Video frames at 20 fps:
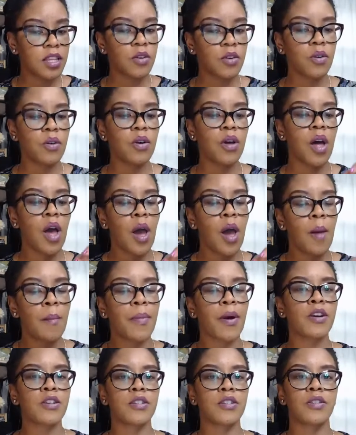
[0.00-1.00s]
little
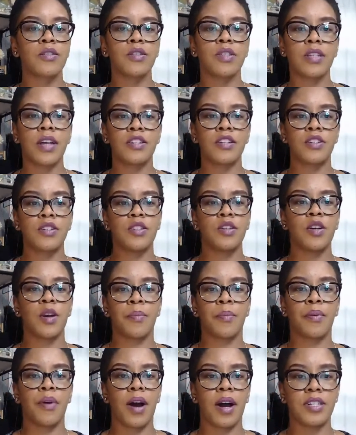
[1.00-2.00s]
personal touch to
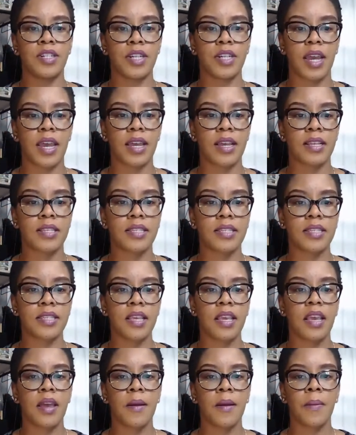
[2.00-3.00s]
your projects.
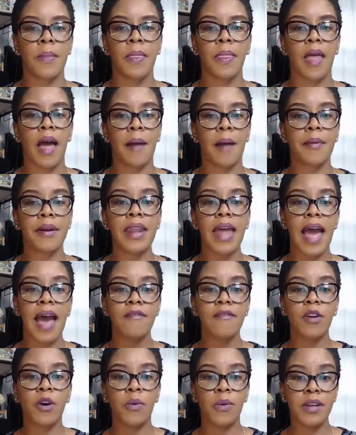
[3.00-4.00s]
I'm going to
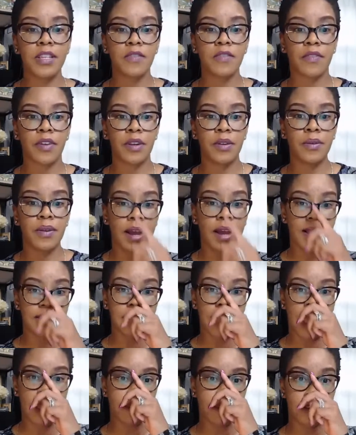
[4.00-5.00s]
have a quiz for you
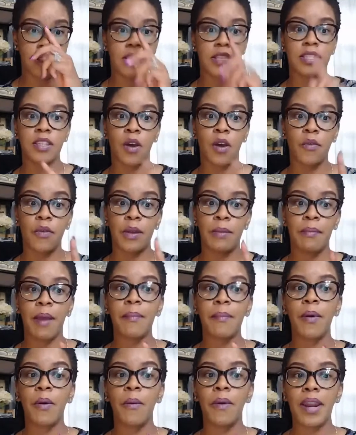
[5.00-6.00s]
guys after this. So
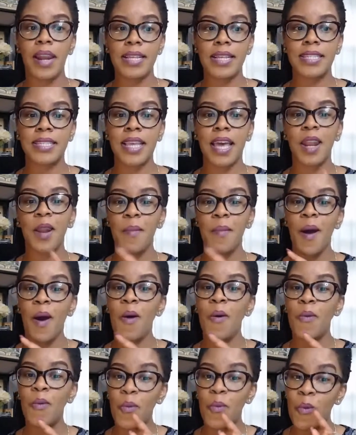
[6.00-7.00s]
remember what I said
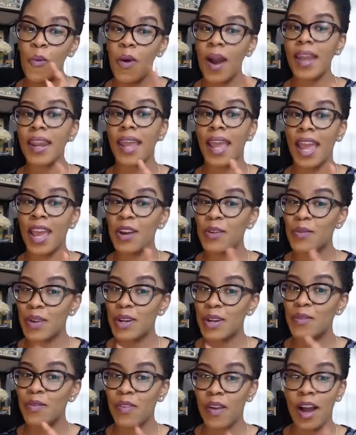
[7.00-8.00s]
about what
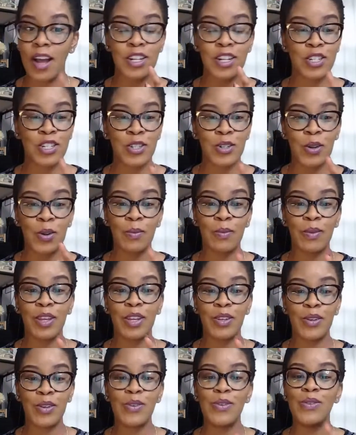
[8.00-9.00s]
handwritten font should be
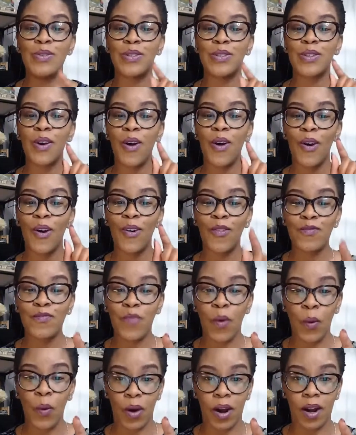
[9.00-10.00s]
used
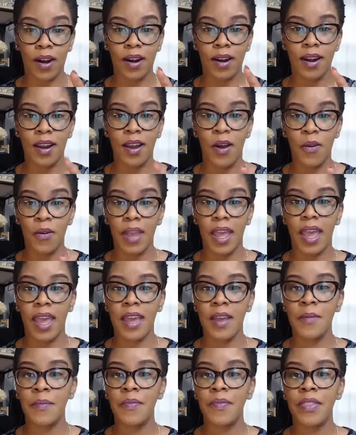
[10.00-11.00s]
for,
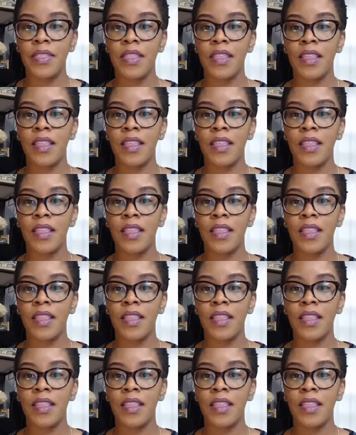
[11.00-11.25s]
okay?